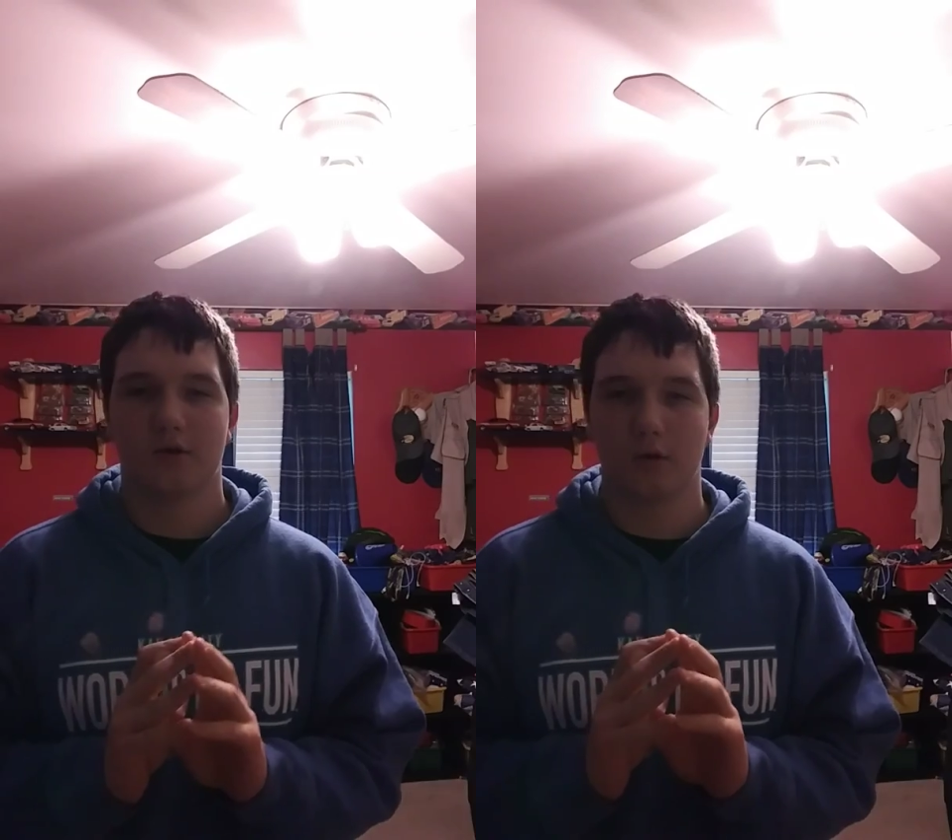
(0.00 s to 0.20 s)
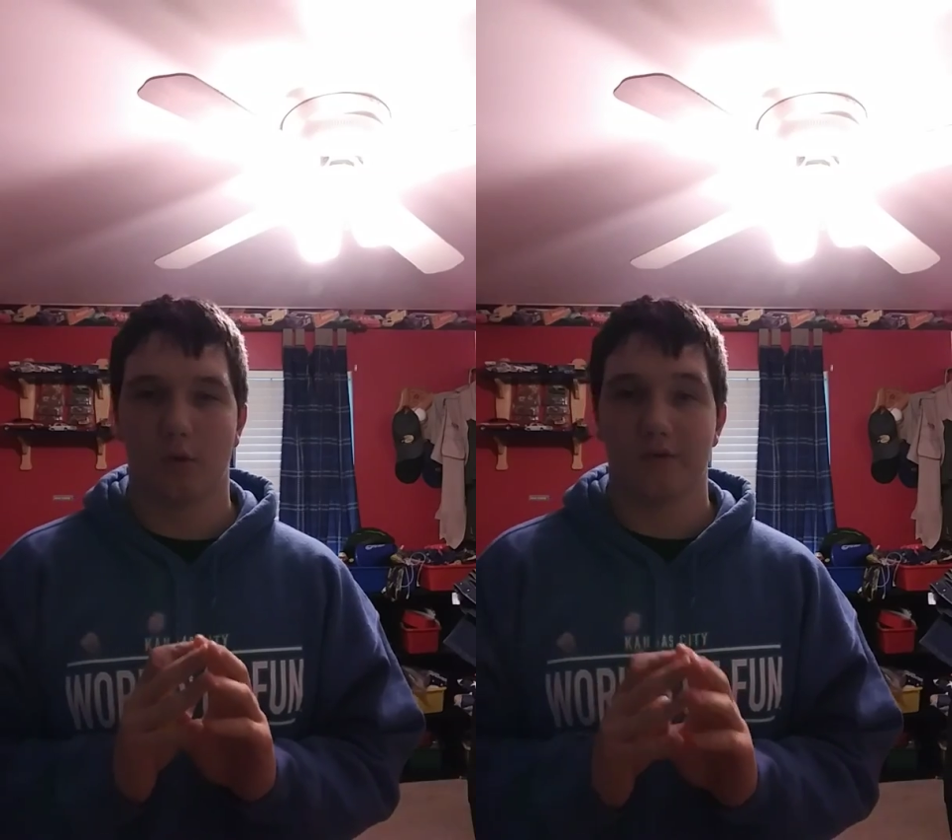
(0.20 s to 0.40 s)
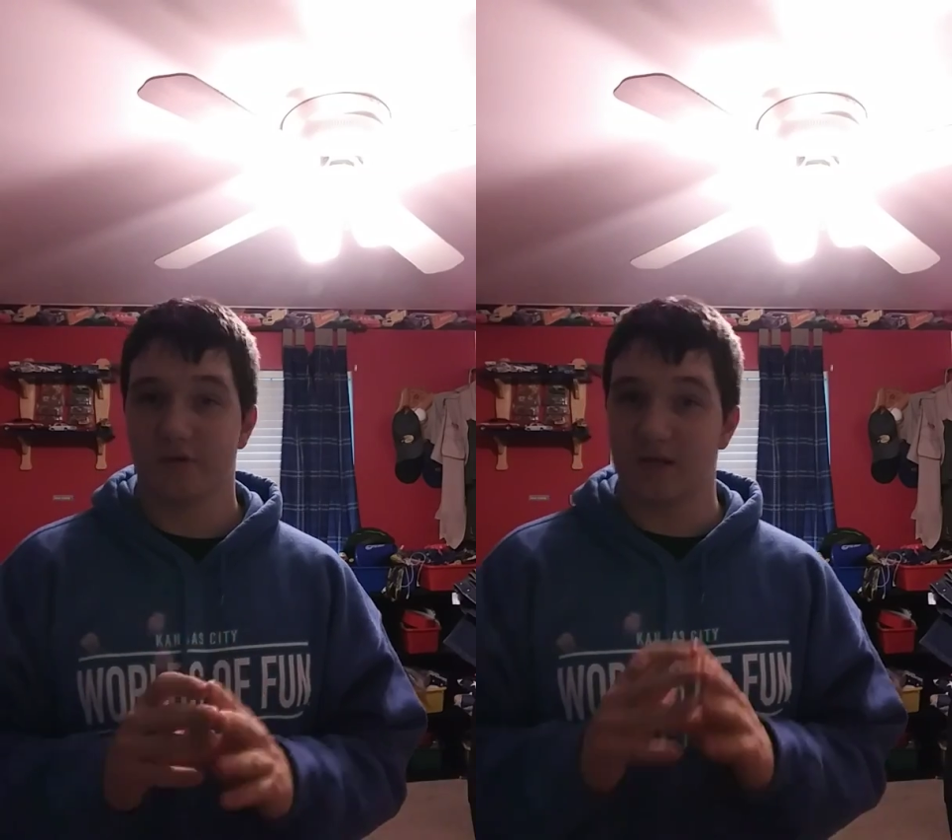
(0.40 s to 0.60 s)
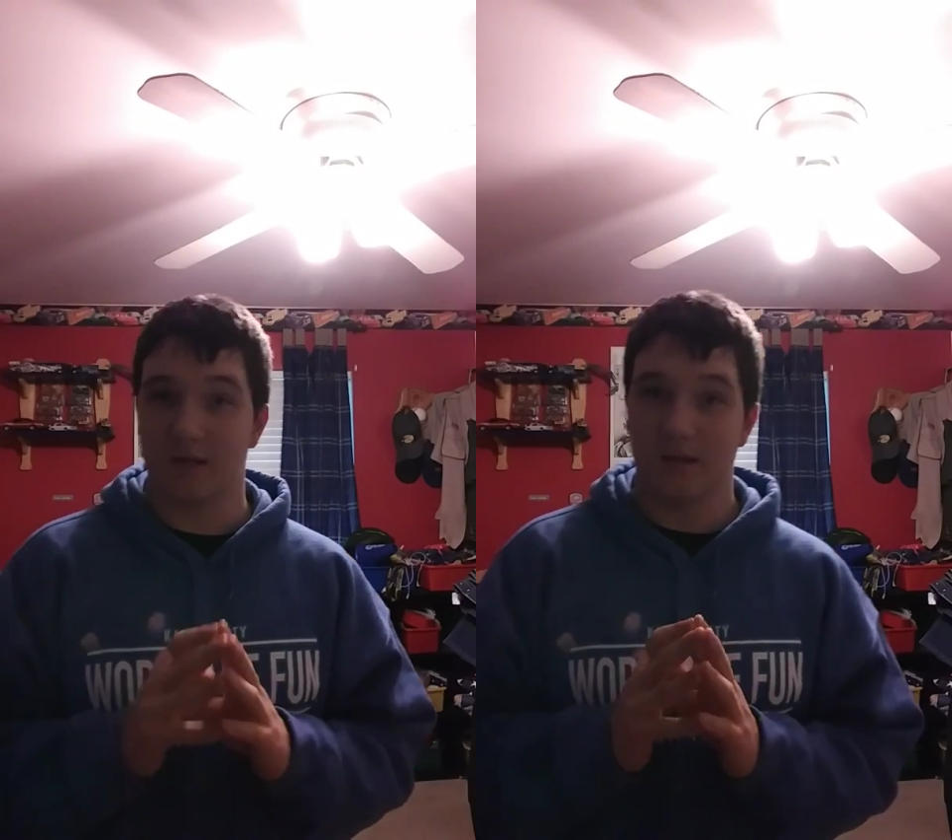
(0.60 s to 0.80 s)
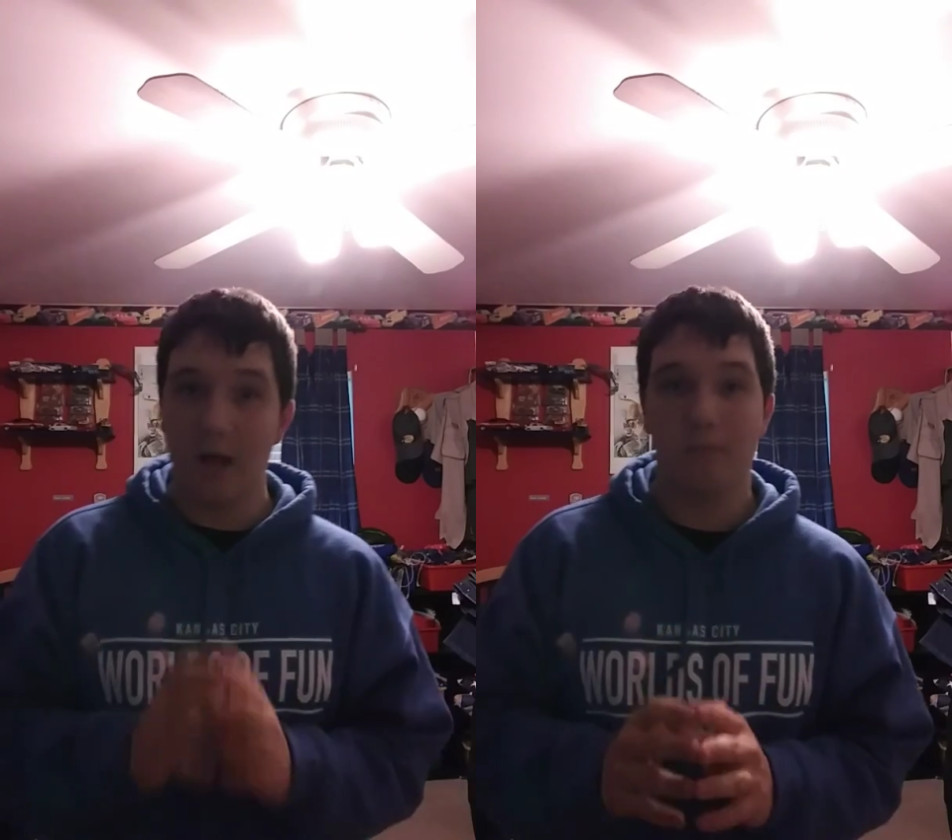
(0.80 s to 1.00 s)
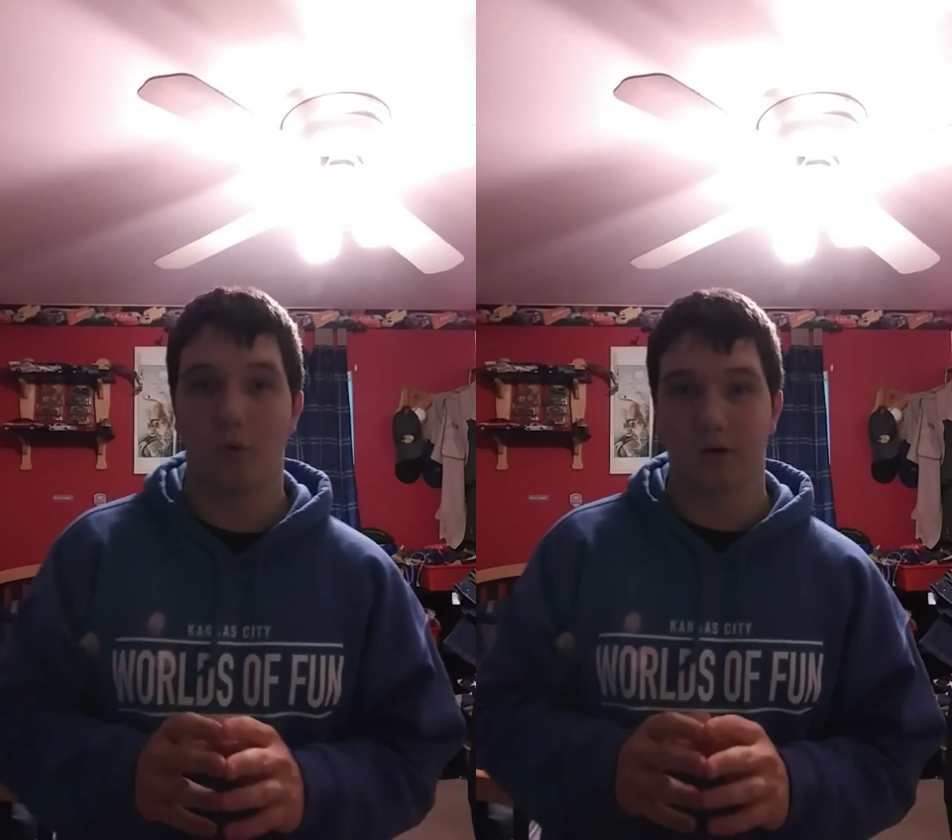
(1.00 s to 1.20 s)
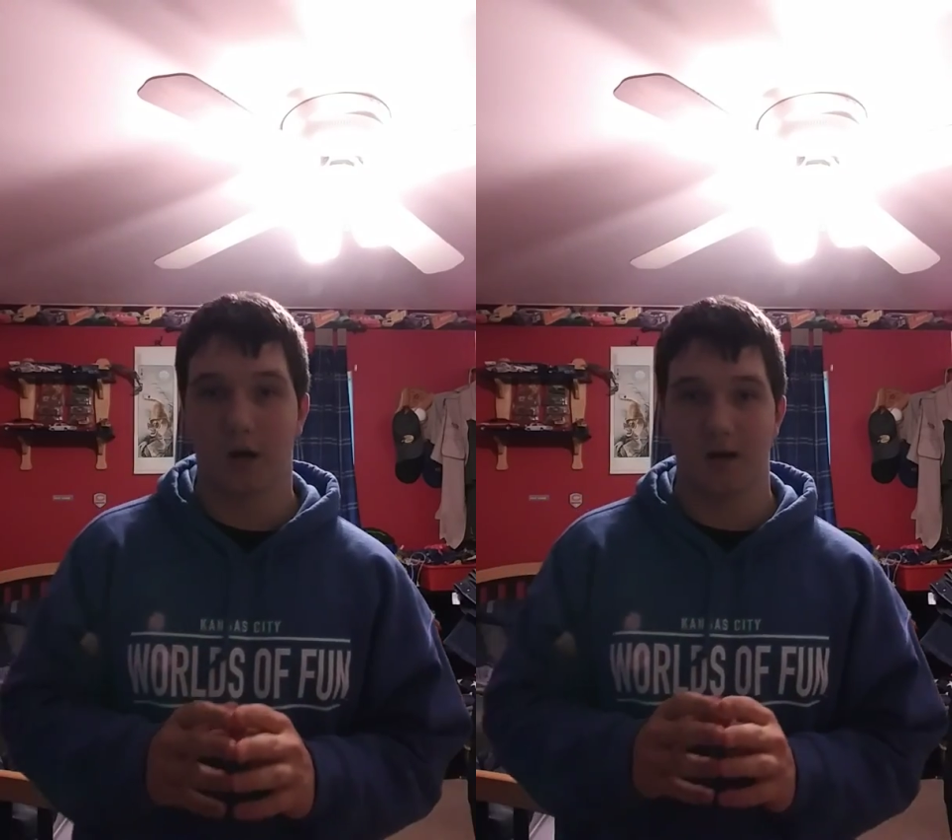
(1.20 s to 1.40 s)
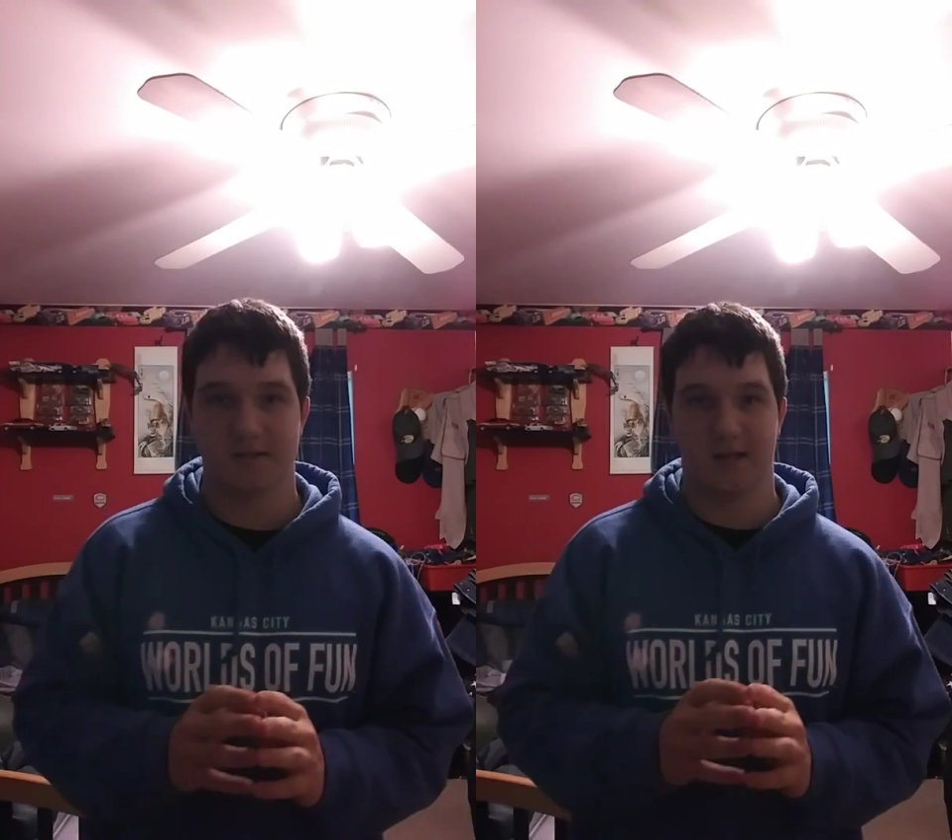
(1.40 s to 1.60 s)
lord, there's a lot more
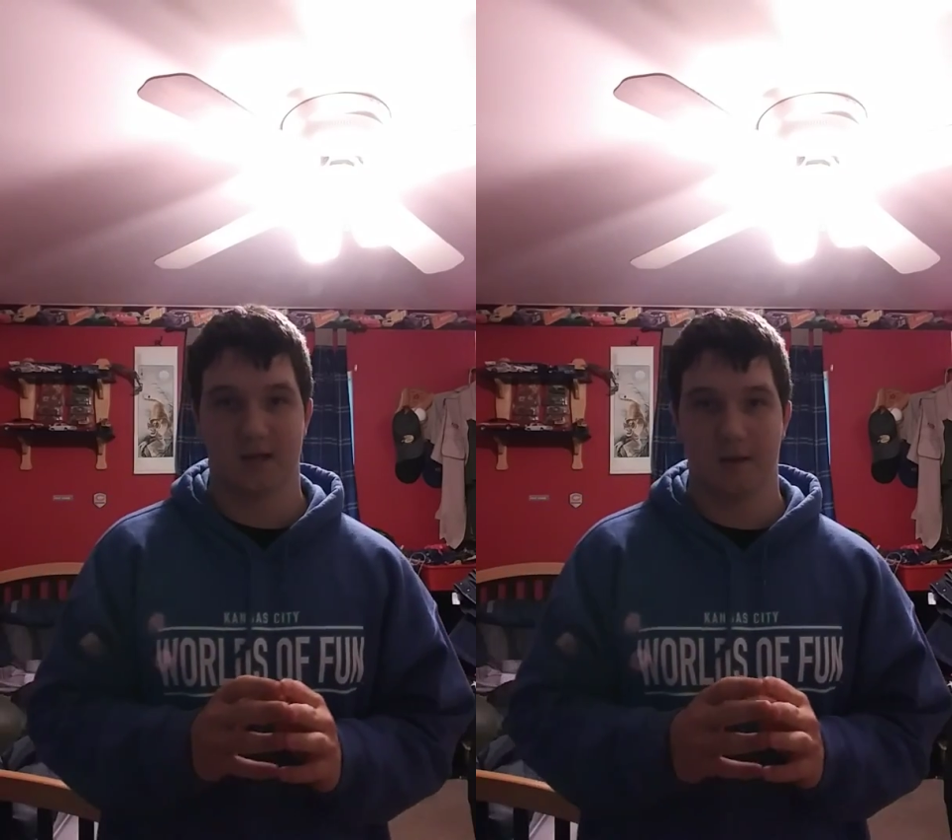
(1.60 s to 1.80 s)
content